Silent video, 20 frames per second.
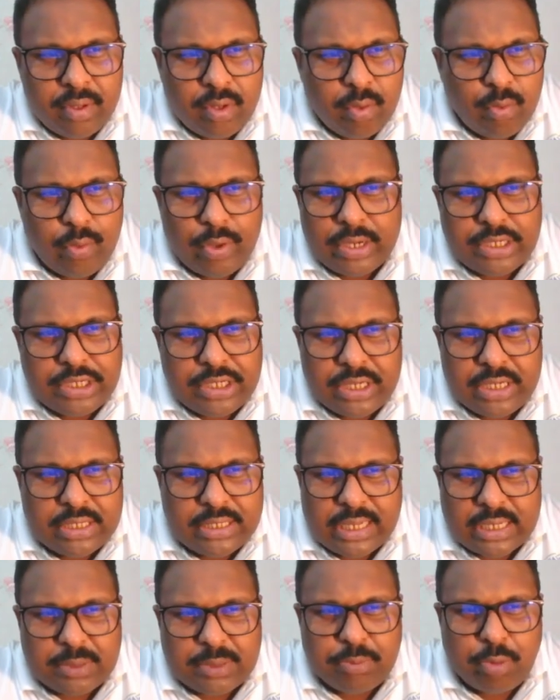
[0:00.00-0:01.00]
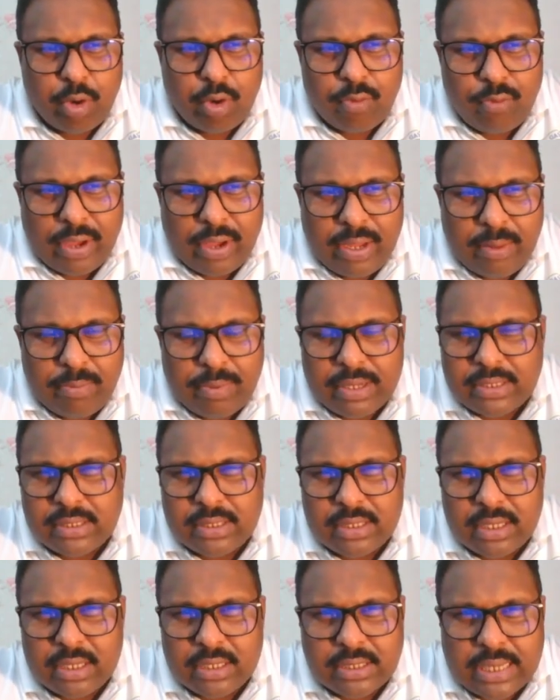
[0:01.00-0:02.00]
where G is x power y
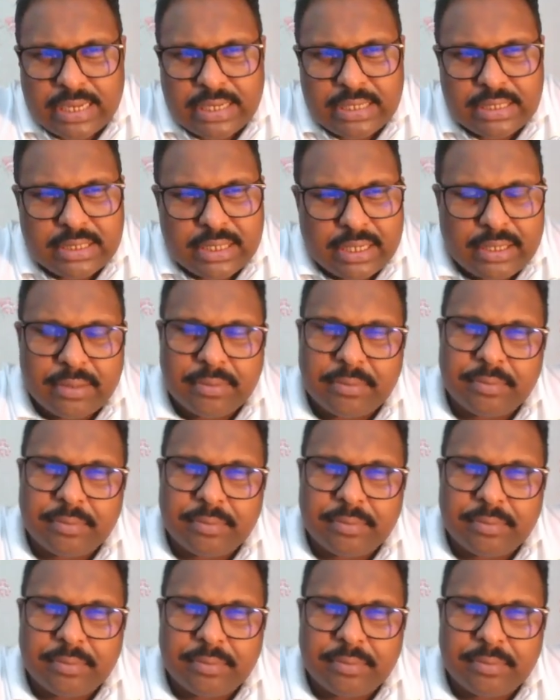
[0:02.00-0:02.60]
plus sin z.